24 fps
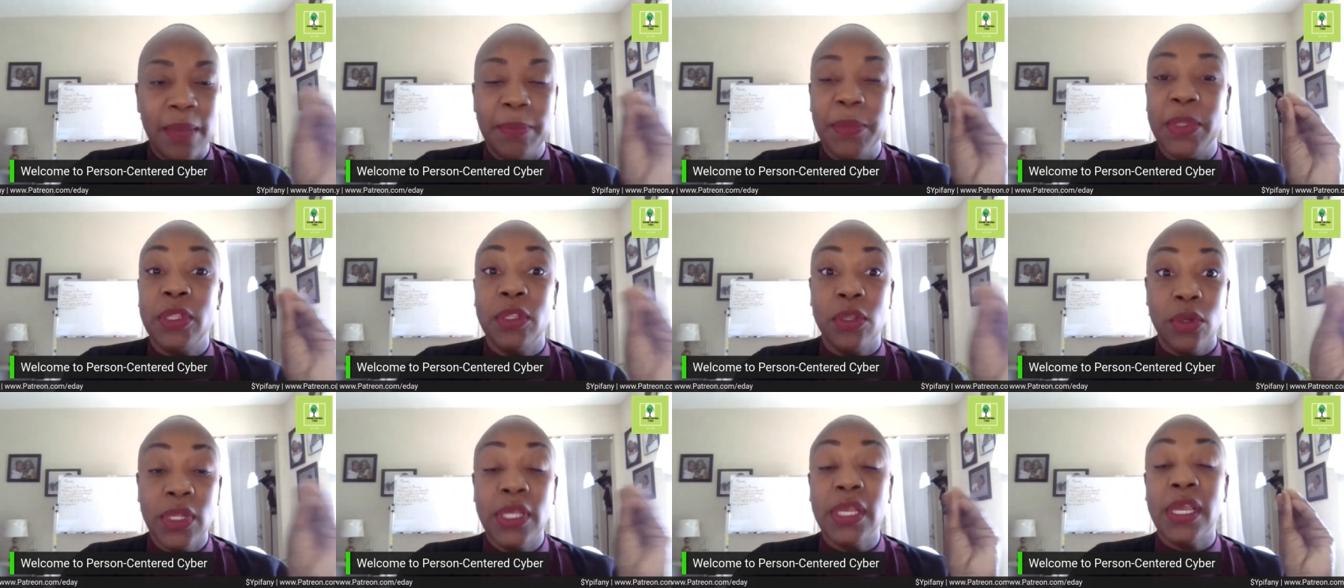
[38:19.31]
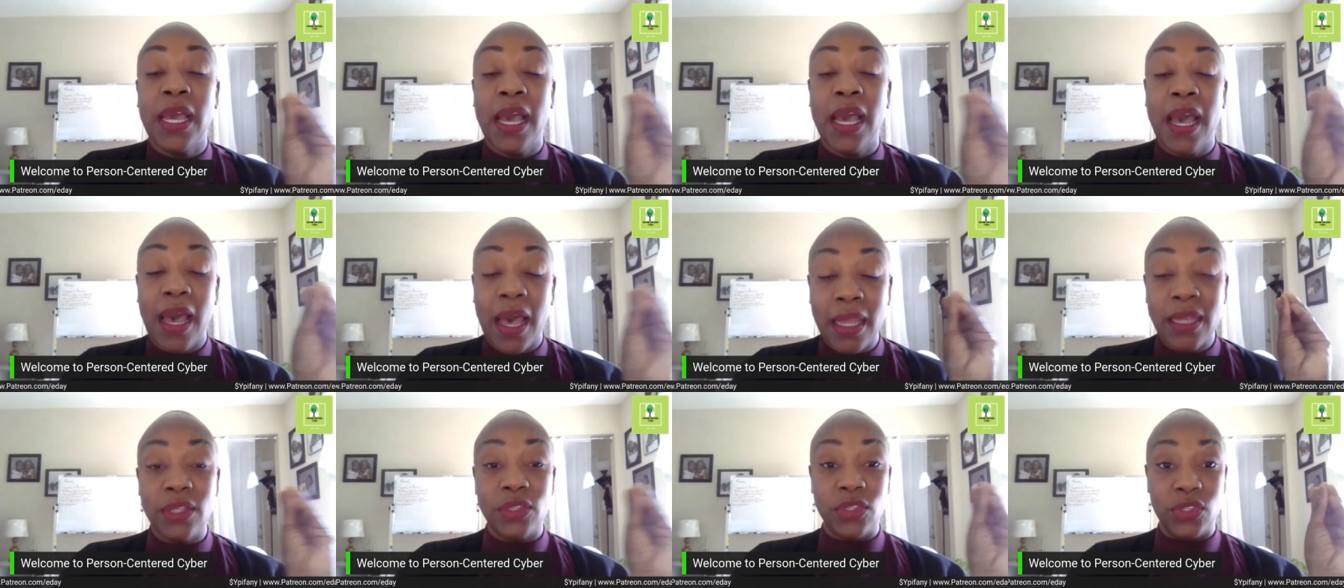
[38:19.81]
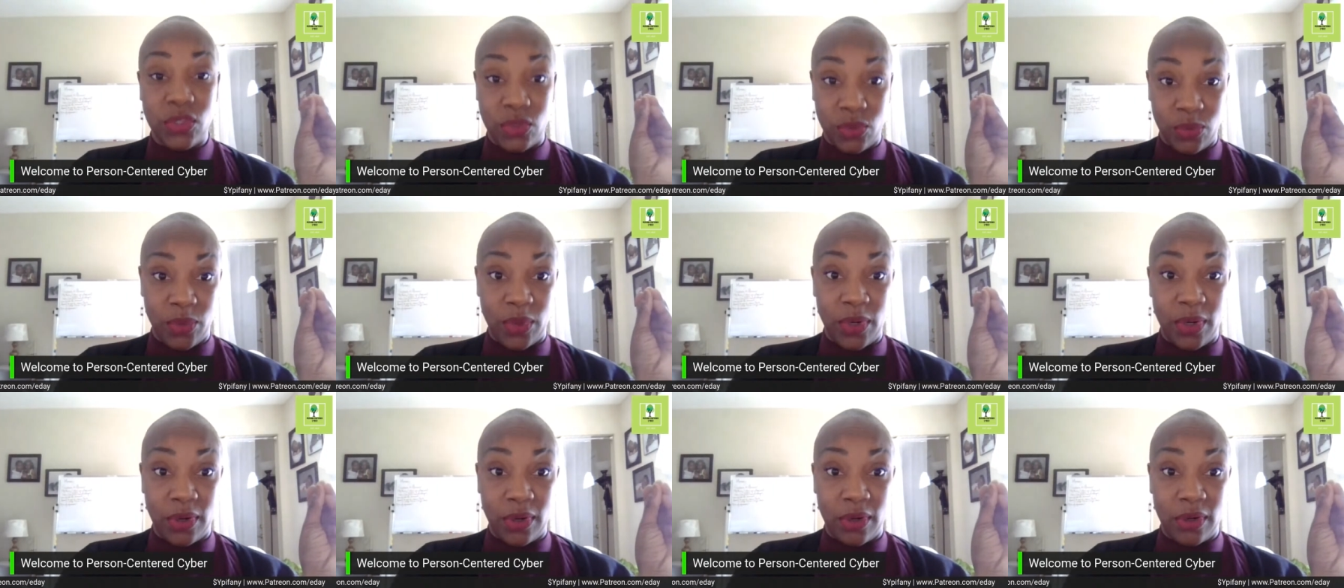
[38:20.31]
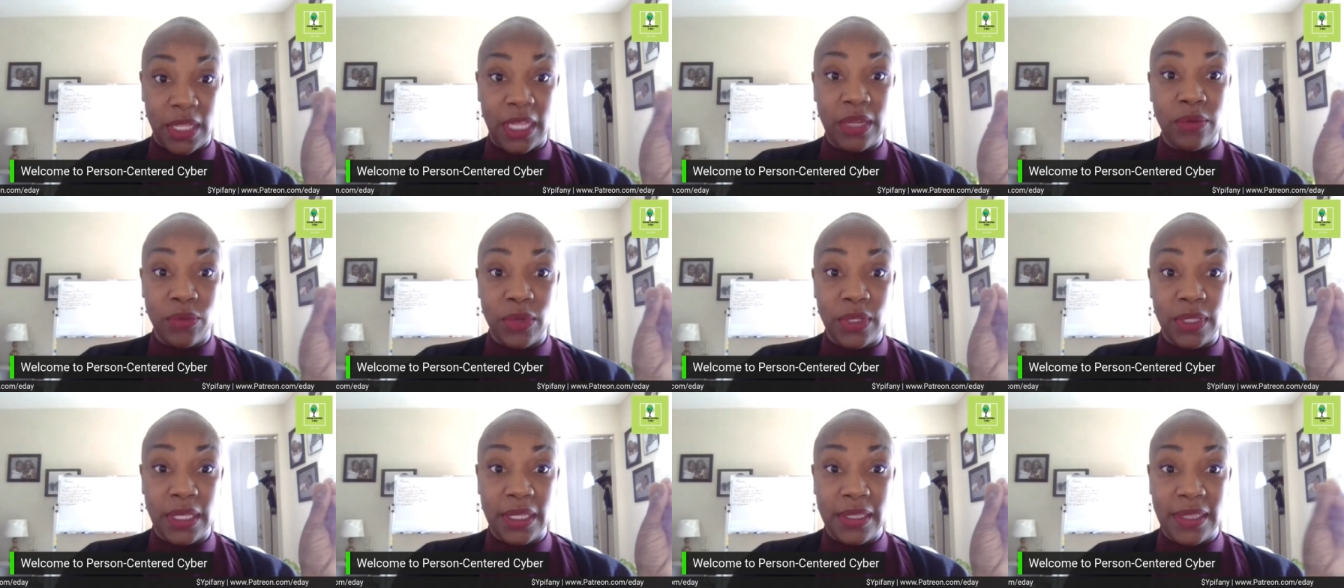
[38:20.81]
I'm a learning connoisseur, like
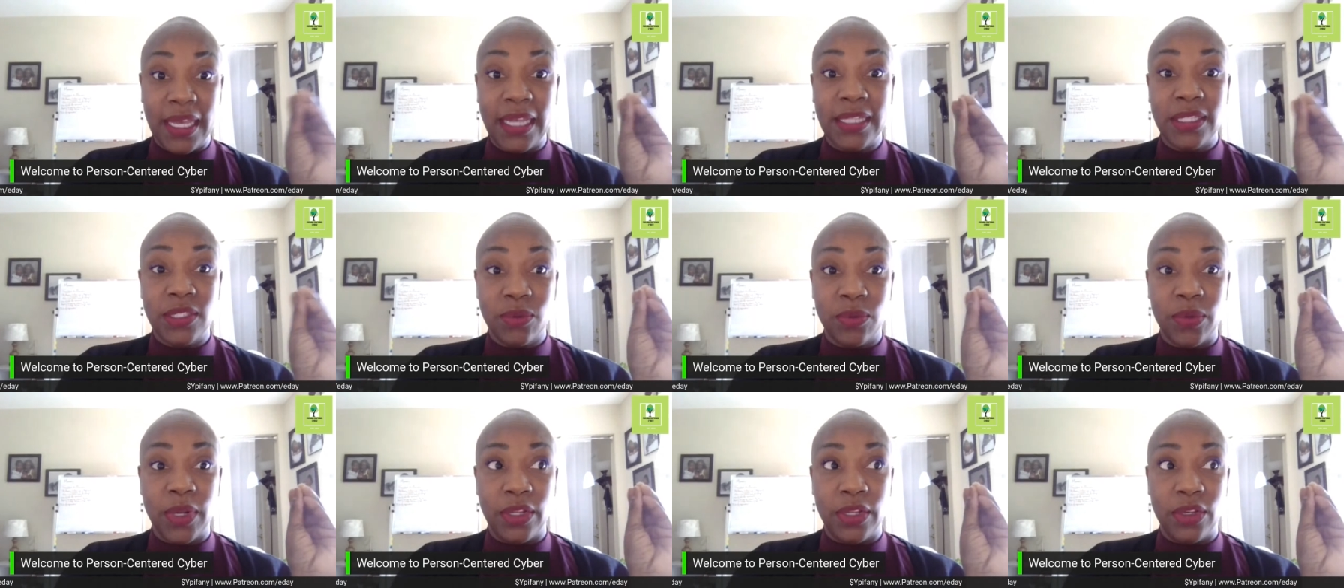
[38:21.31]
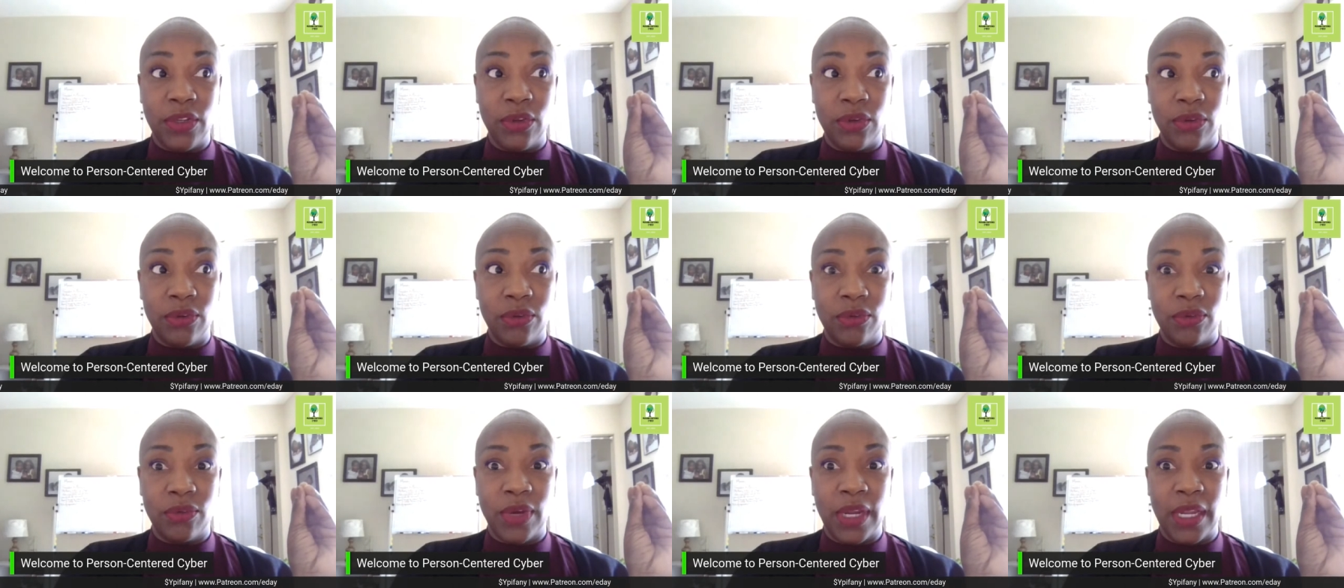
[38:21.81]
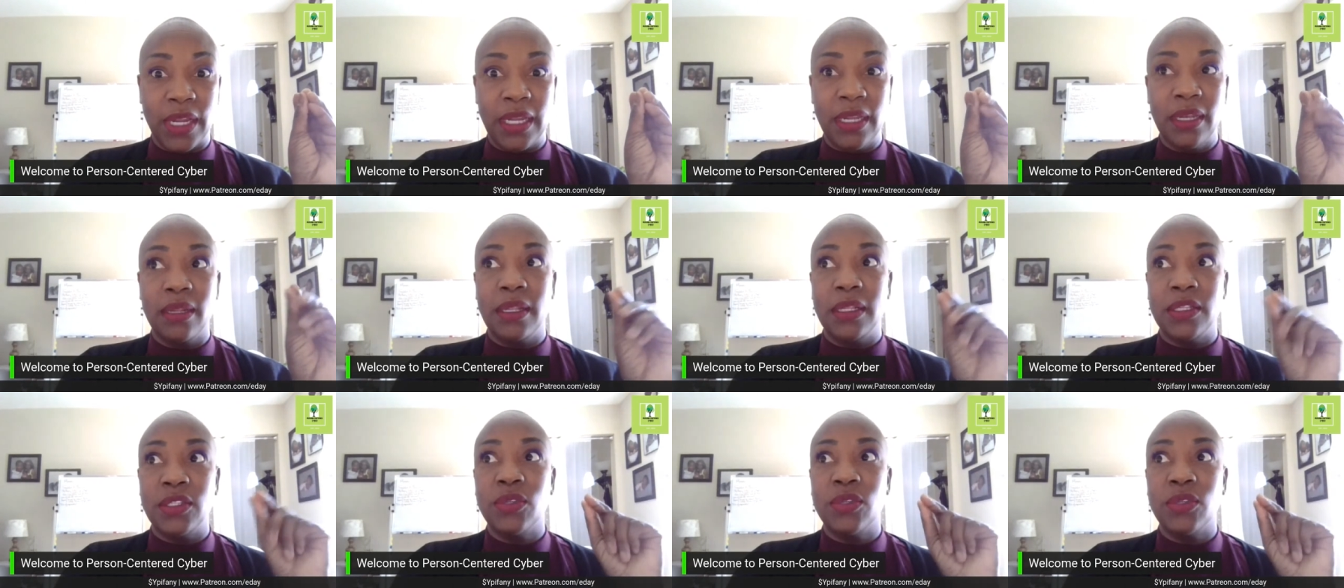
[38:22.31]
really, that's what I do, right?